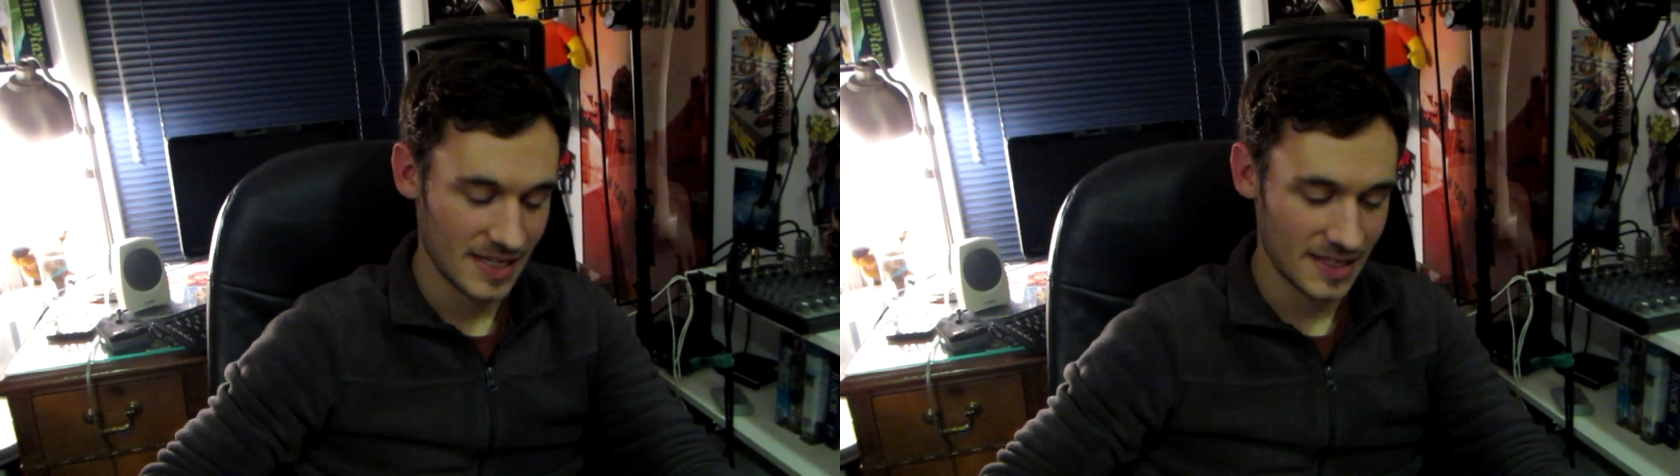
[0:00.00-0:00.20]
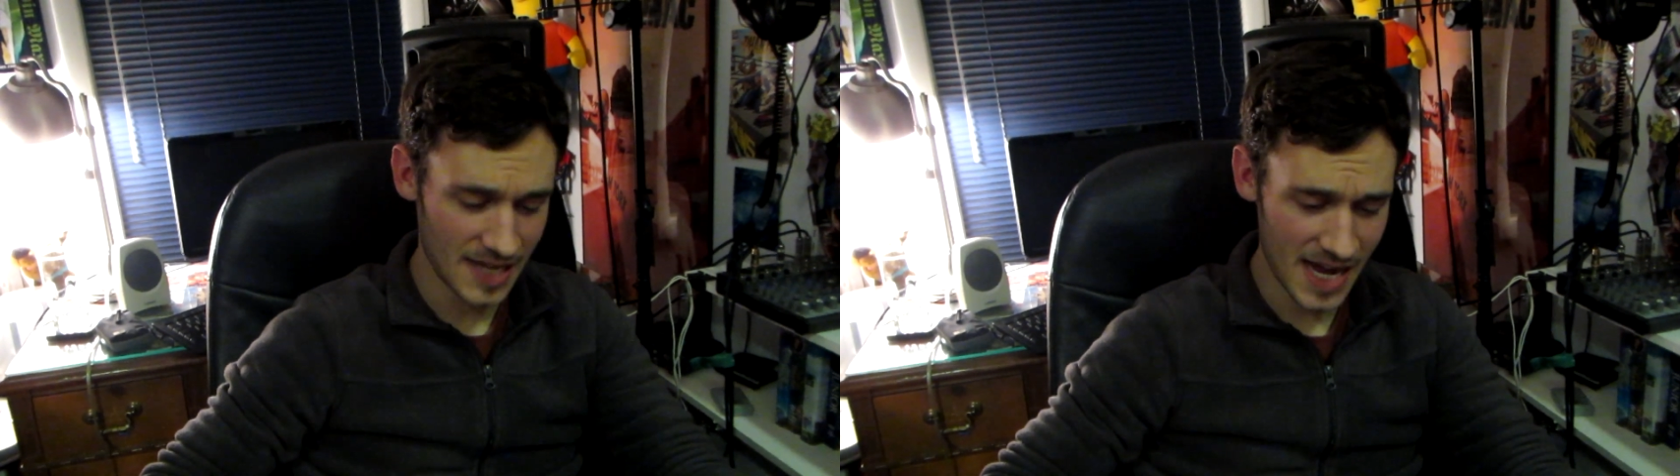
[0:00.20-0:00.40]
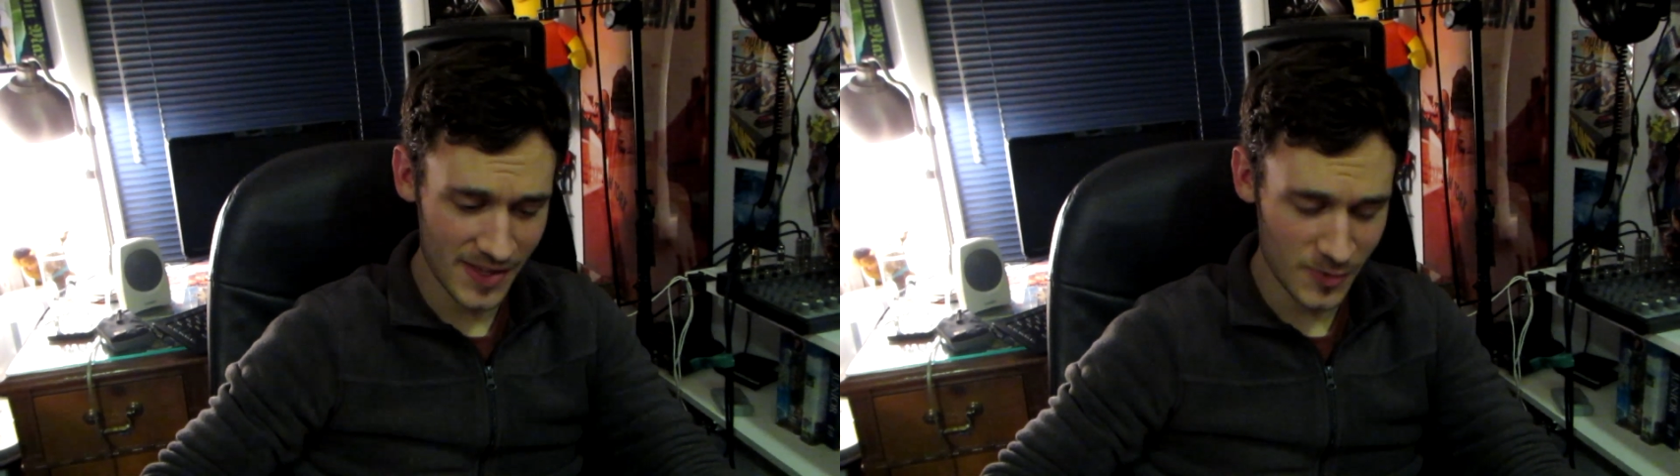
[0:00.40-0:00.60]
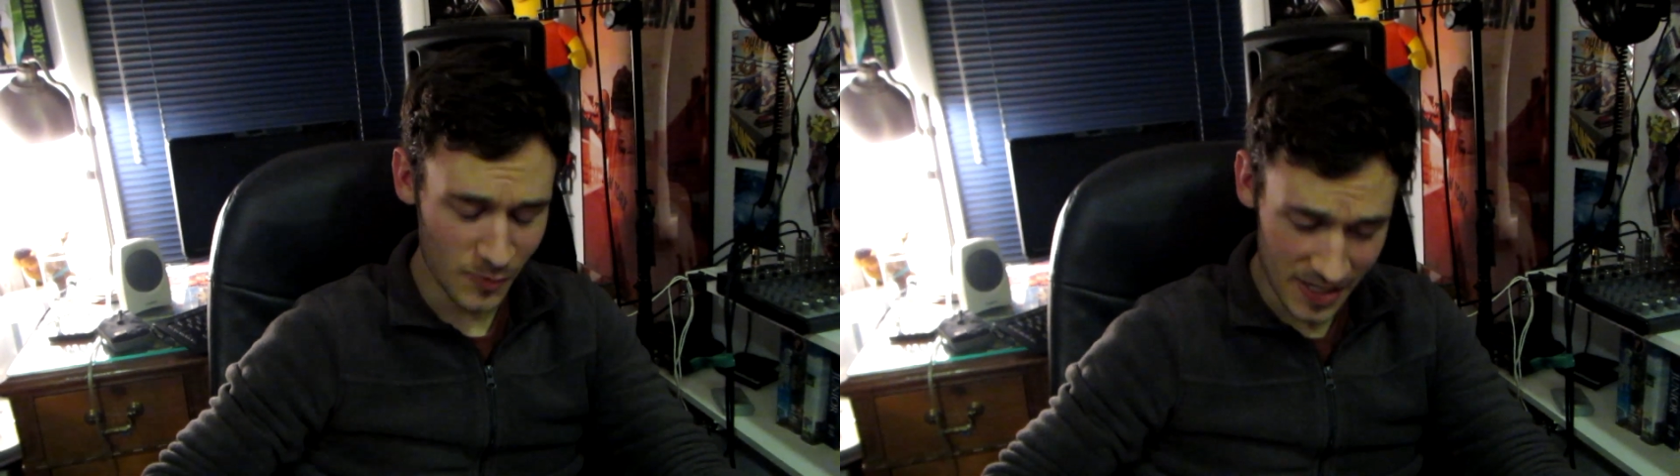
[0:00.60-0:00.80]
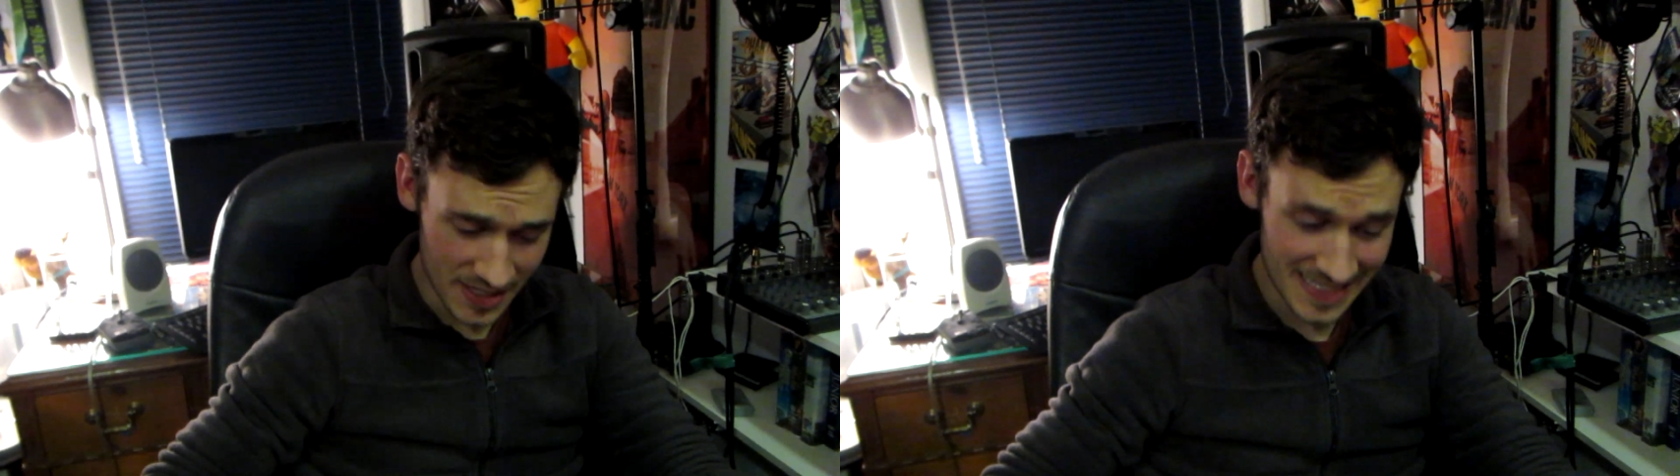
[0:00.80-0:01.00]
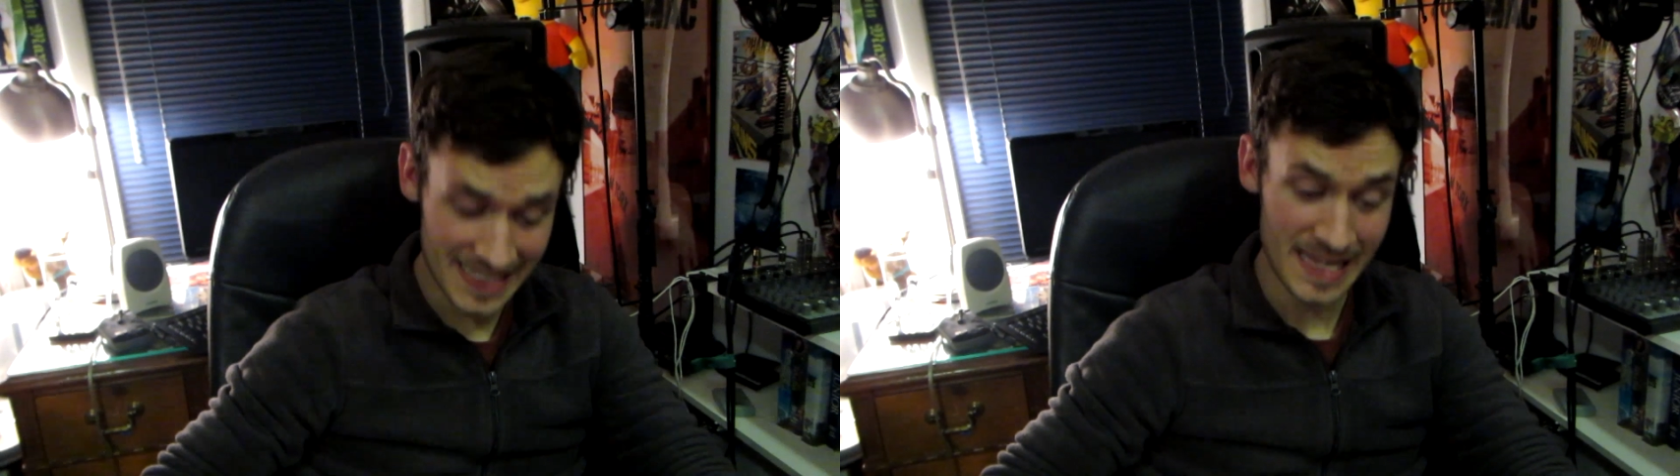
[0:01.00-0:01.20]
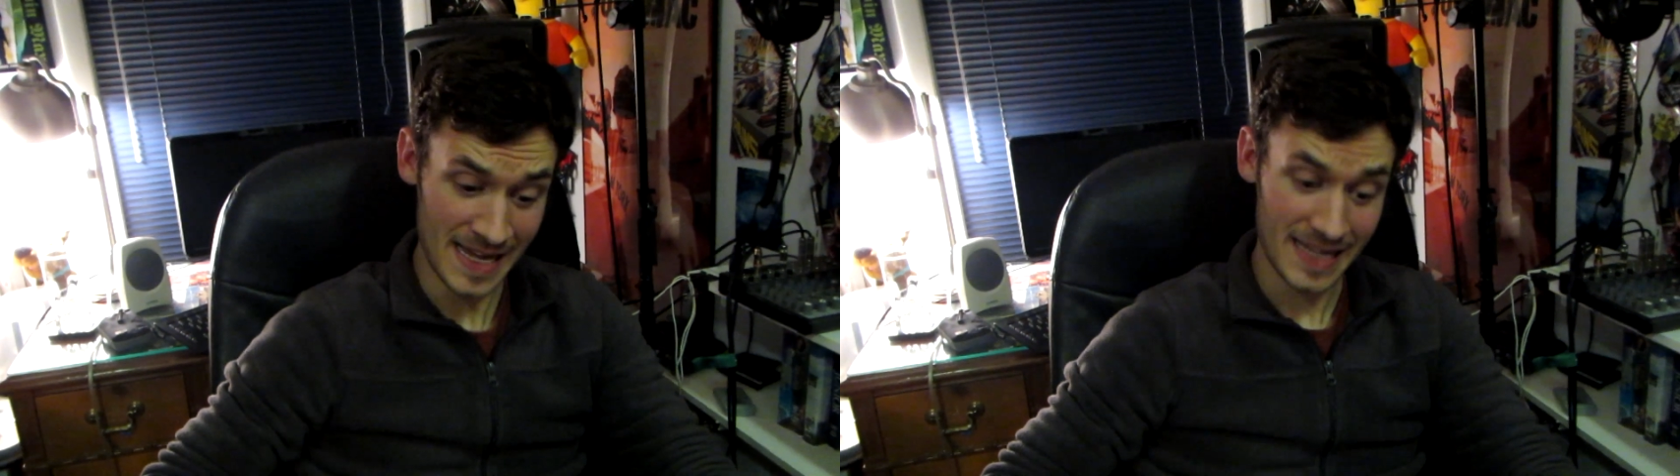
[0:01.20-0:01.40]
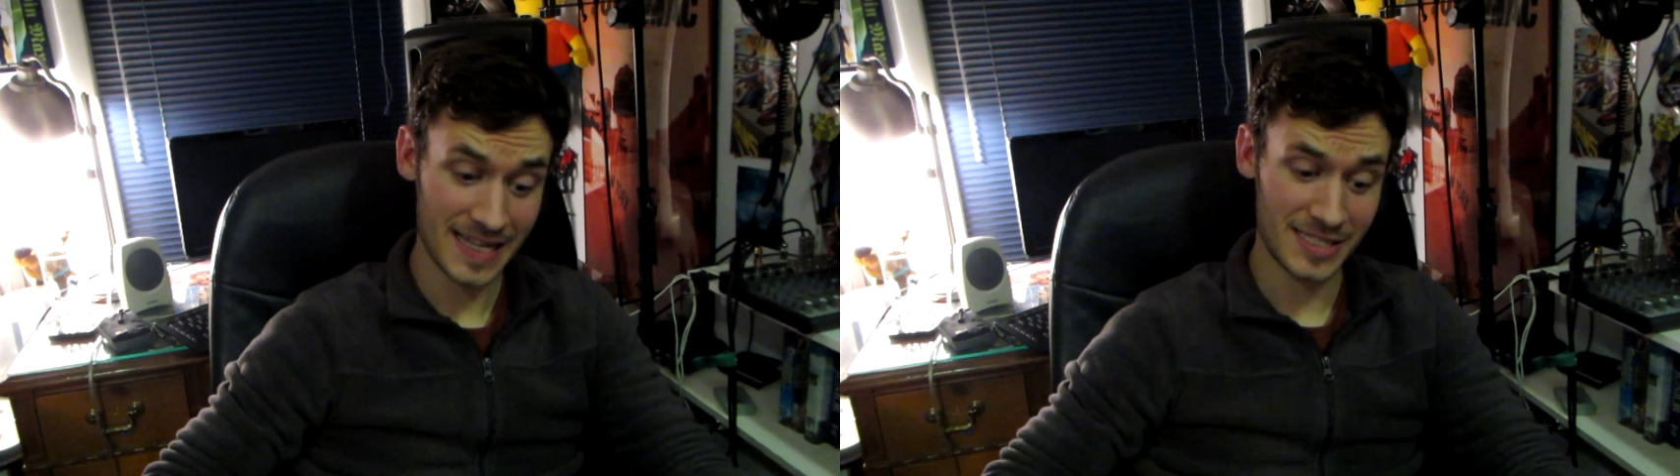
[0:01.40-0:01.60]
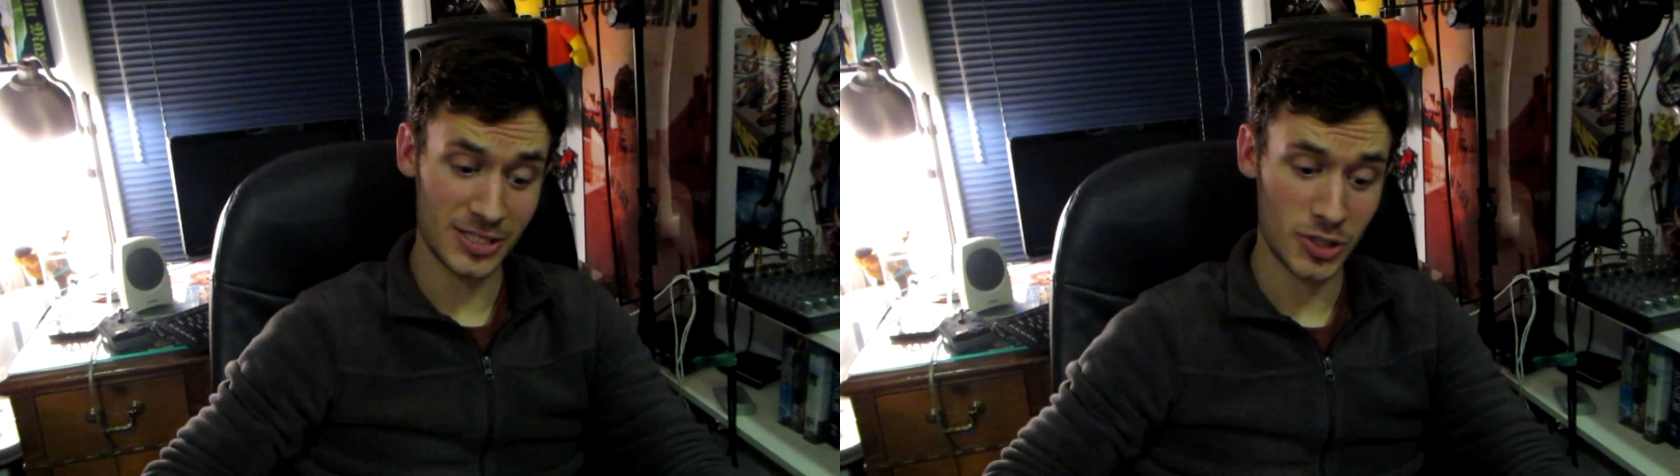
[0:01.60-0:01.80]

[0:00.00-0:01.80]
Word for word: The guy that wins gets